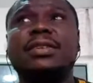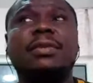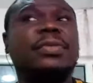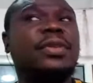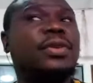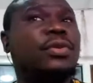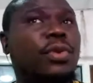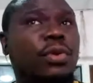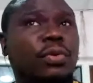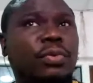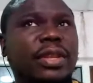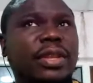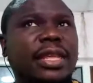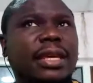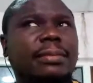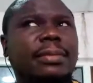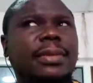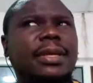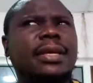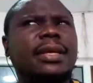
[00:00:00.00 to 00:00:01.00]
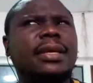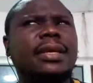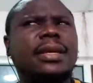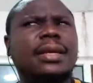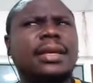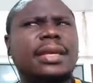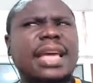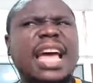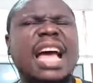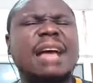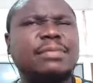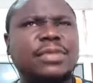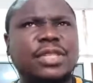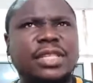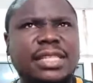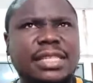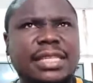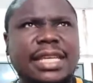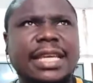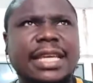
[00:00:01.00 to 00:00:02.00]
something wrong with them. I'm
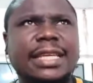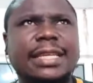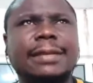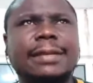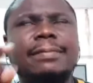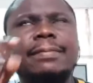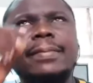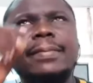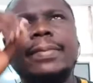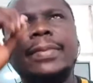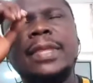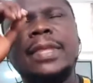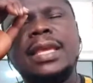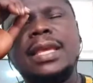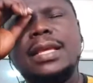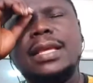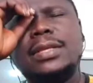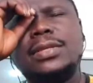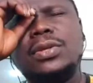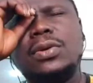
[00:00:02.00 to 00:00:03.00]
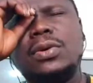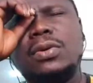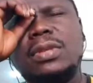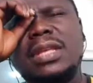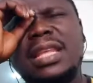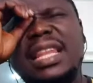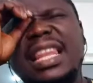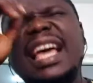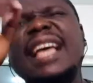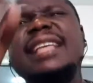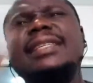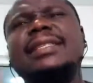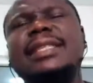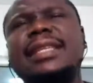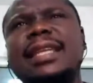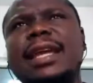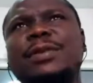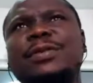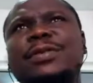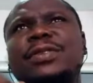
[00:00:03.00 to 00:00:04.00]
just saying. So the last
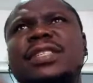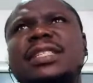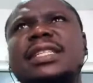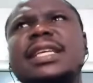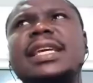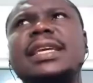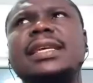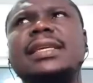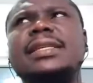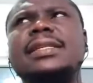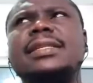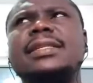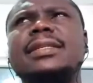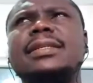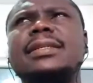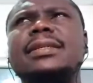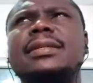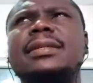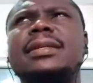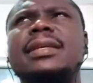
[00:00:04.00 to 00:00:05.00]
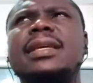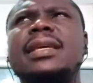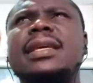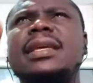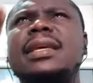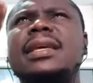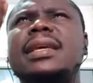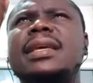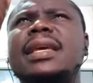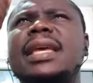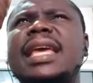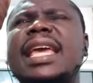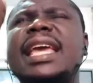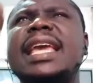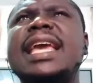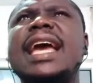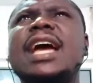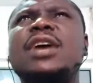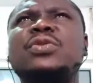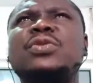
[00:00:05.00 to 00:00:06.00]
thing I would say is a
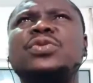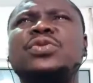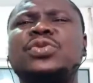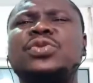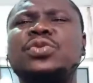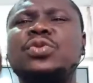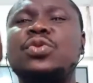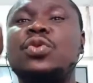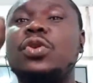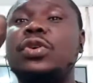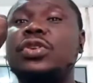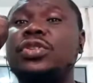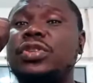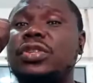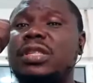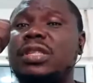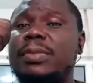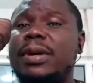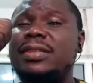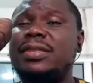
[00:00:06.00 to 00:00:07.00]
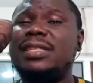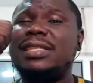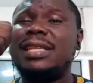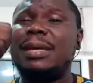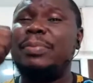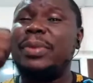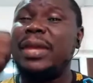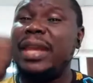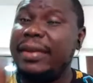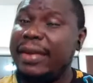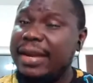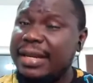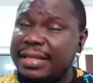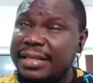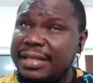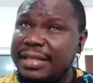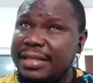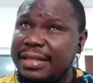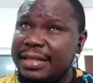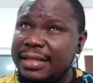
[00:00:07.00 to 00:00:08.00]
guy who's too conscious about his
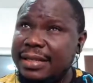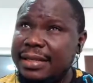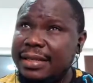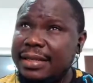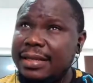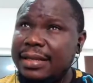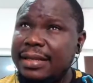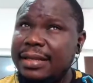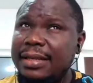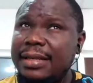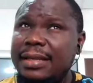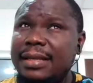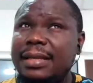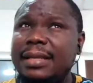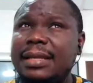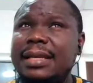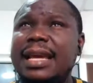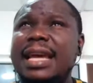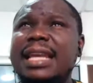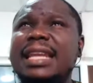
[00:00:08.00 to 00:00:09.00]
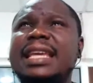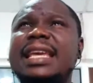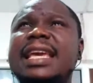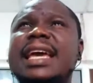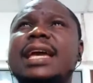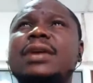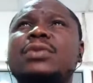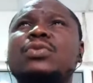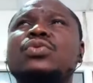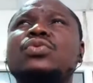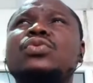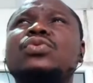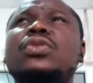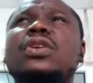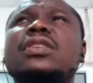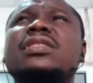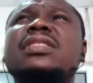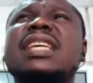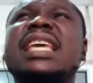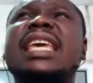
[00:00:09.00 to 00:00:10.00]
appearance and a guy who
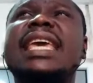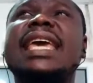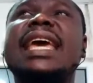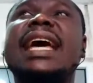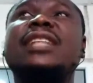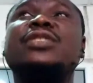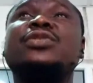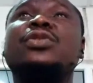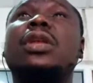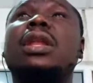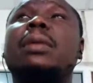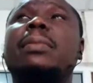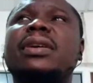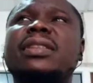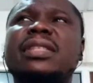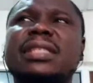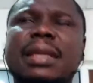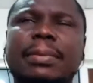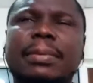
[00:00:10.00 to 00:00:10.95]
doesn't care at all about his